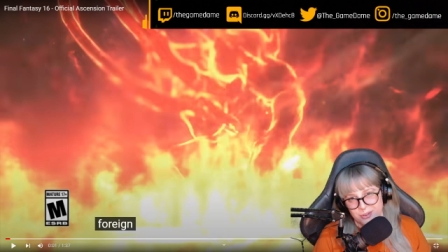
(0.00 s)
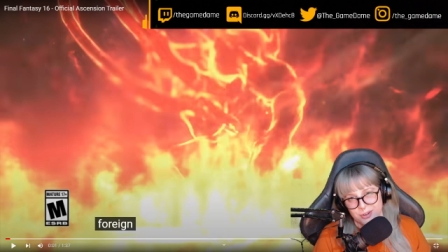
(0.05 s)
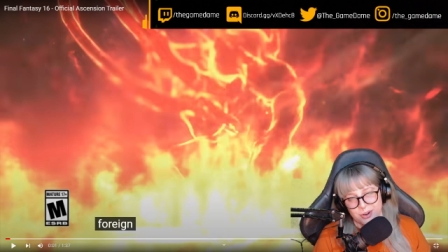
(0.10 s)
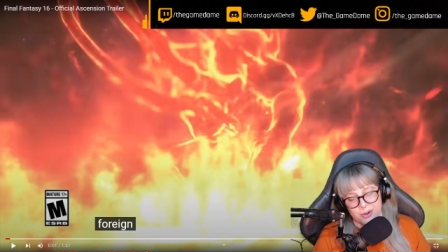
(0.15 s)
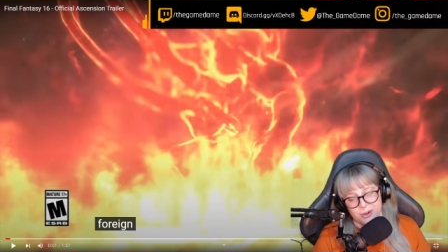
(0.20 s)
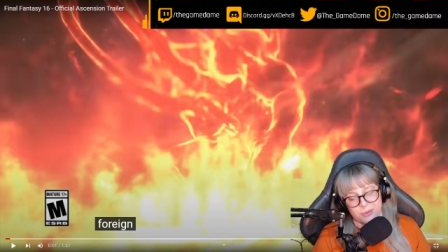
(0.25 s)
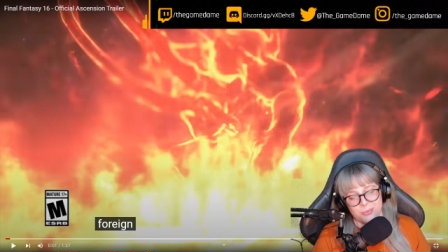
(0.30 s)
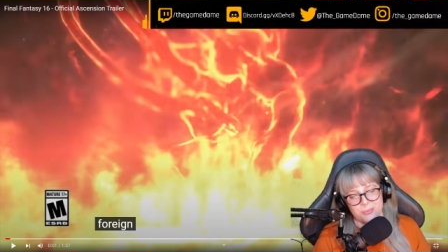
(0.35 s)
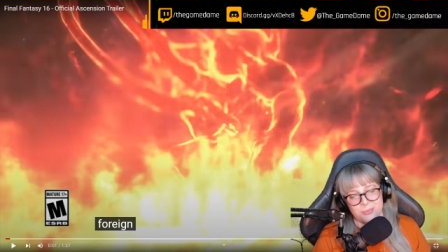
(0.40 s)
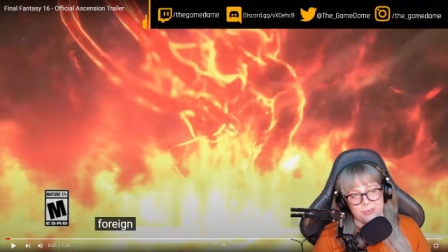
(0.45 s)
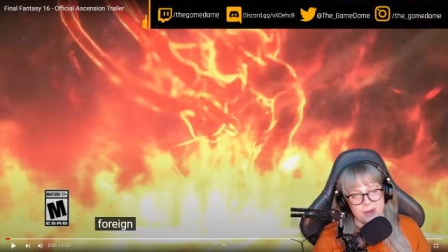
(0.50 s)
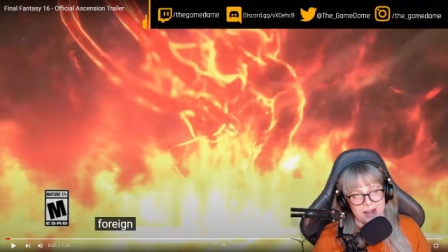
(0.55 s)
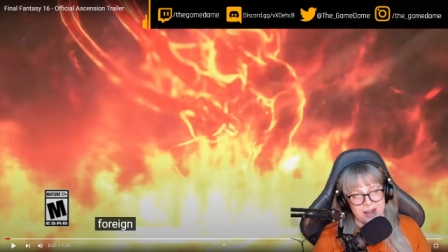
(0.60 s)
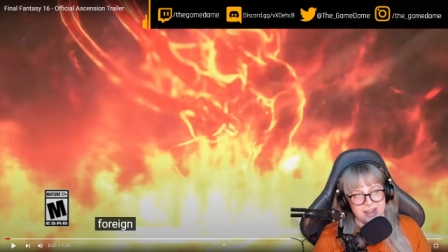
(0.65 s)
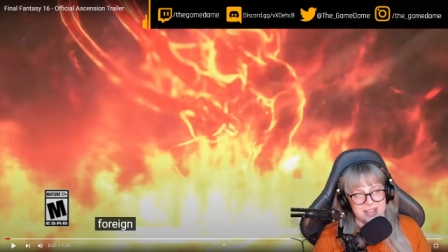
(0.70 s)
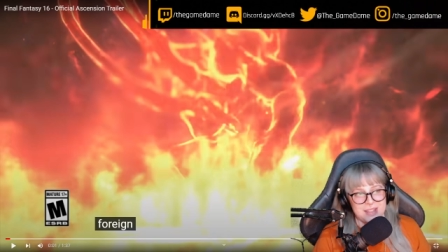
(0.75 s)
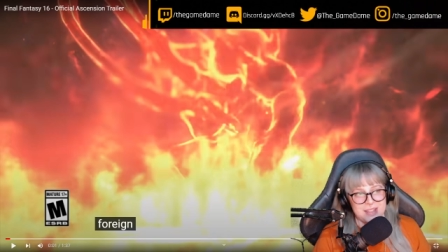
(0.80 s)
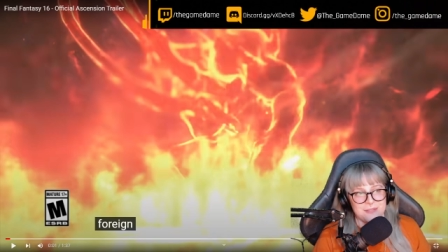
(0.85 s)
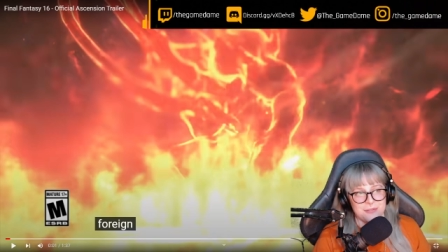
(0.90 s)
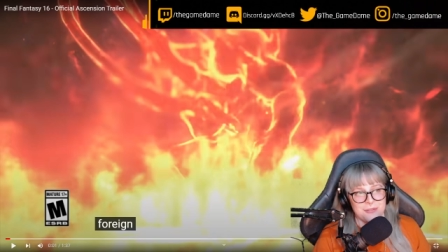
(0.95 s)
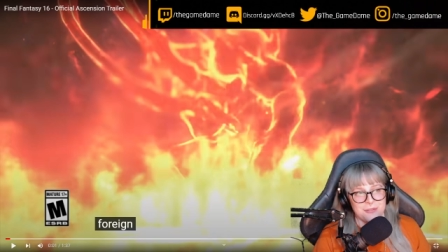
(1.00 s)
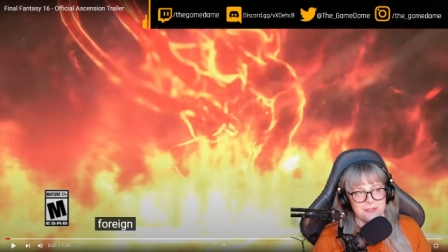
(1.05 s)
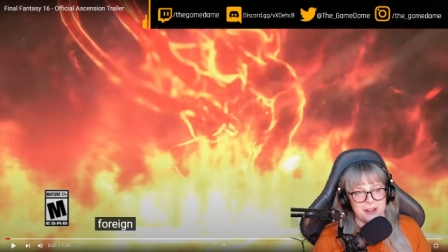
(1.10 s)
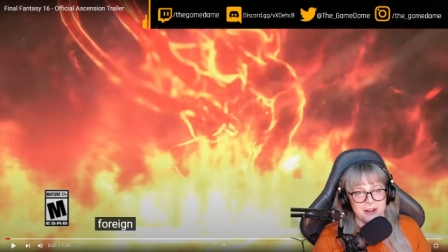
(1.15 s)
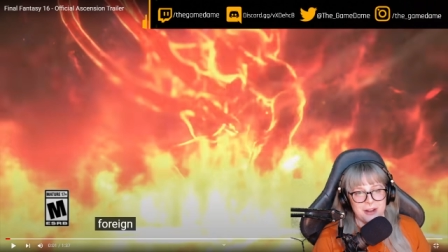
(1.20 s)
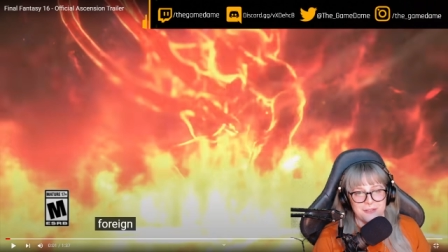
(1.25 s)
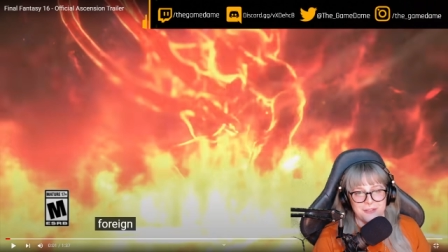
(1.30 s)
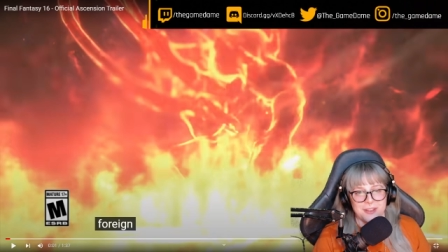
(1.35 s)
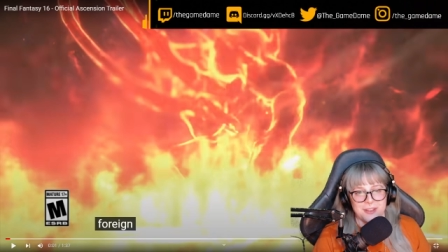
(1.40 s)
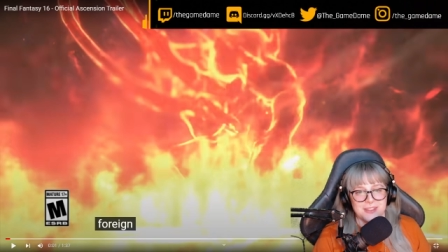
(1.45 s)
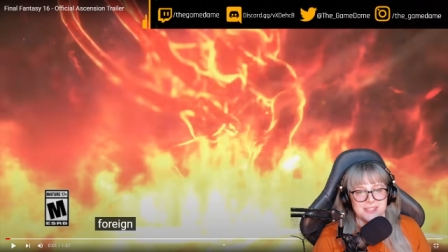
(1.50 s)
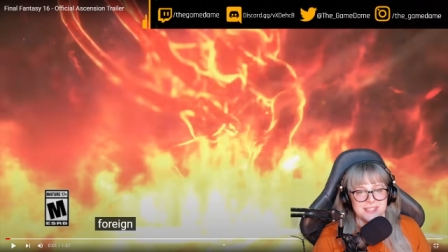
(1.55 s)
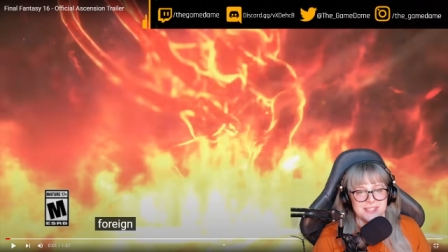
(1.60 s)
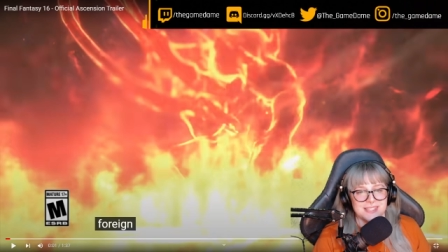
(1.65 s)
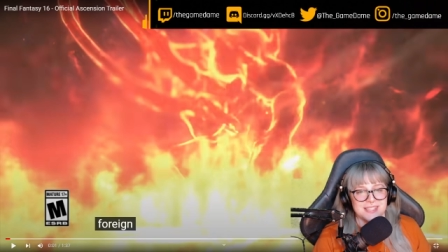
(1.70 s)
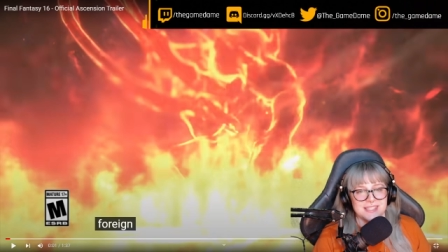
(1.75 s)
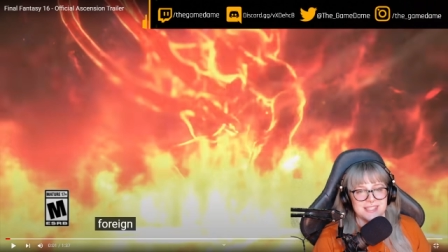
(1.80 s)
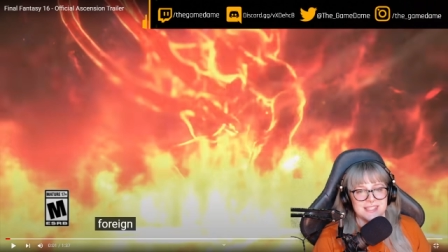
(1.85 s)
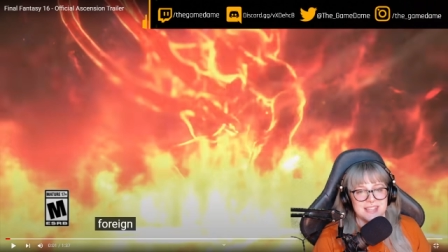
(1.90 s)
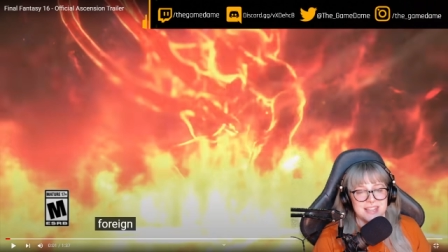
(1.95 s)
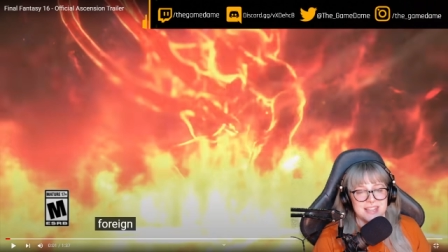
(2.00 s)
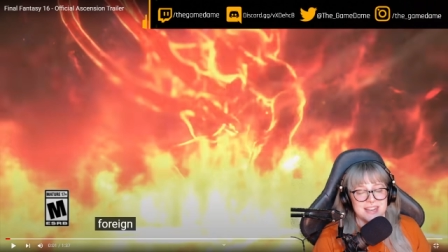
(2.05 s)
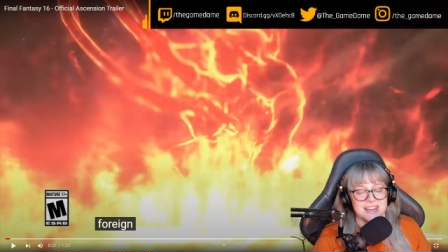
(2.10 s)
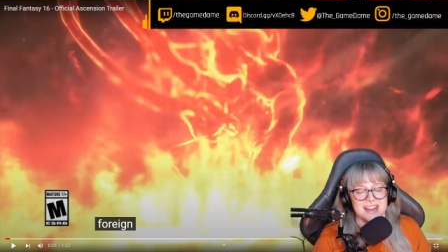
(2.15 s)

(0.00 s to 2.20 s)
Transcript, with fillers: already for Final Fantasy sixteen,